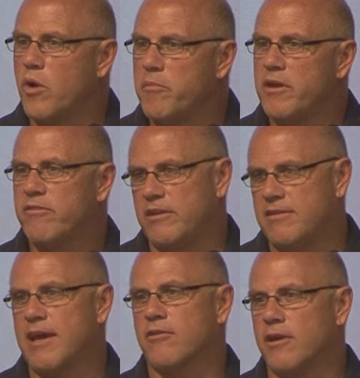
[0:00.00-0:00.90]
women of
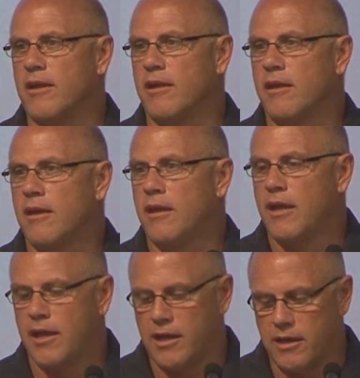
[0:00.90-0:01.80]
integrity.
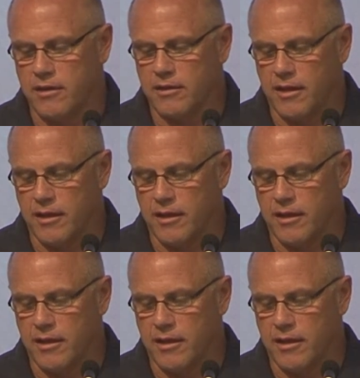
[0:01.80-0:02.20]
And